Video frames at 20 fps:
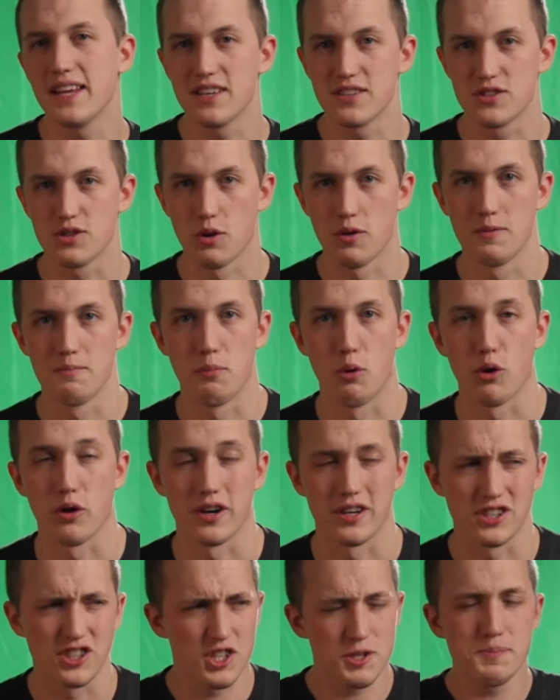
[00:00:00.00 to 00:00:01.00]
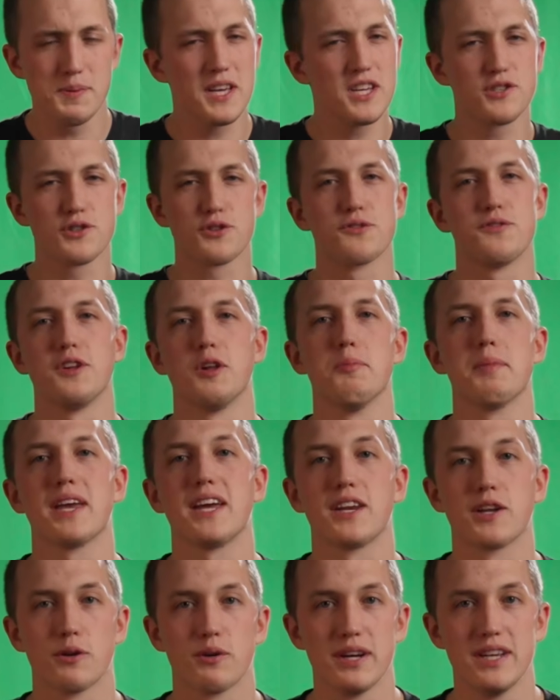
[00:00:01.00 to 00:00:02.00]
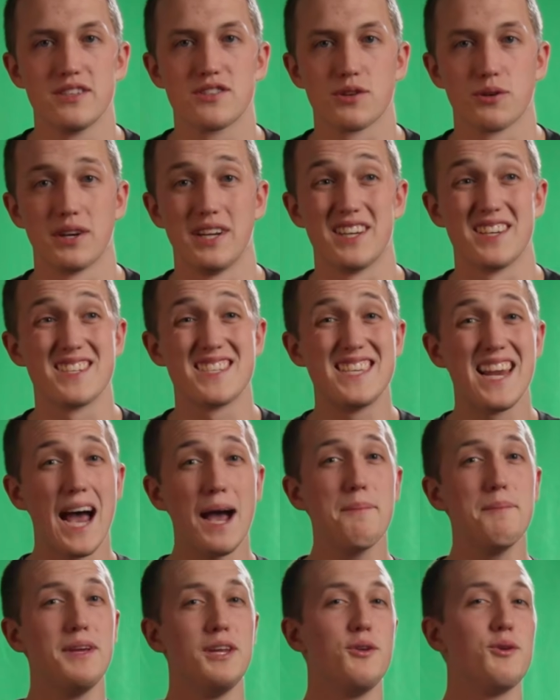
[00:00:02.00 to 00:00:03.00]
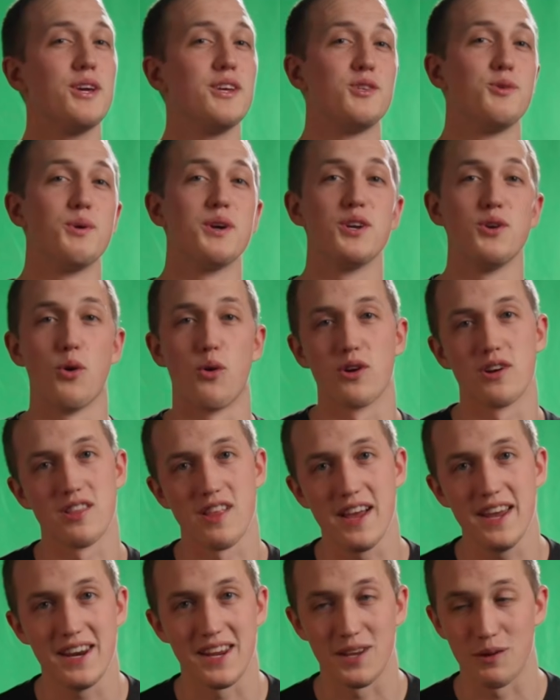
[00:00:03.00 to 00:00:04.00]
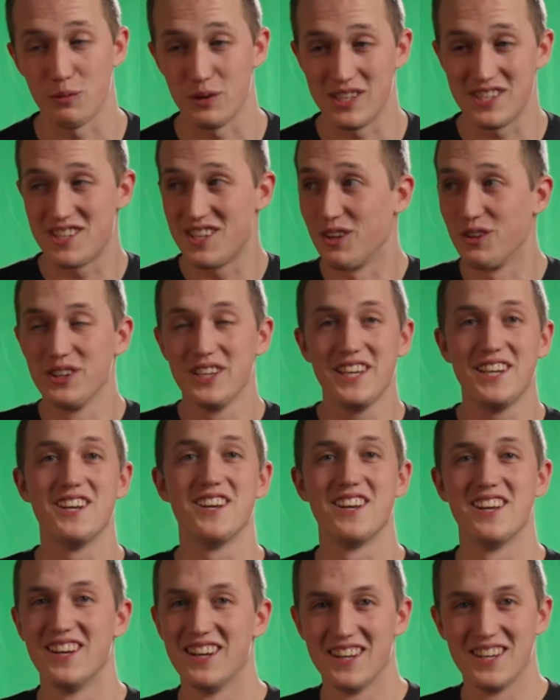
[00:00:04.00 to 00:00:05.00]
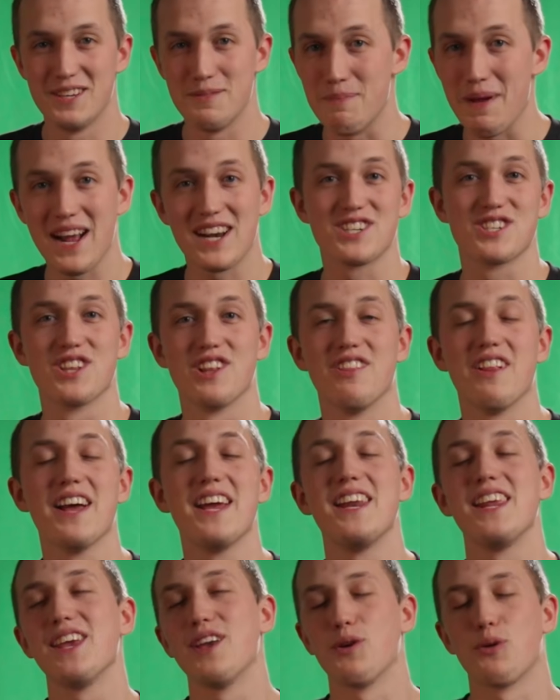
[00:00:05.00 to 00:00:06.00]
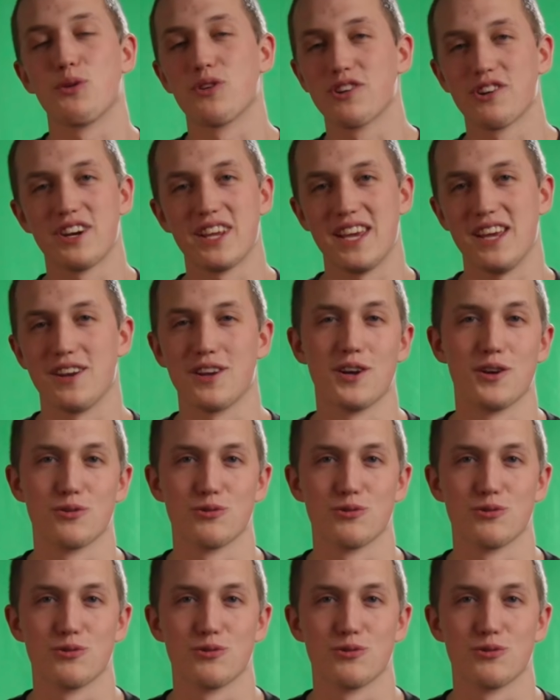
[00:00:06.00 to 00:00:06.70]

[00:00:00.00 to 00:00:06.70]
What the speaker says: is so important. Just because you're filming on a green screen does not mean you get to ignore lighting. We still need to match the lighting in order to get a good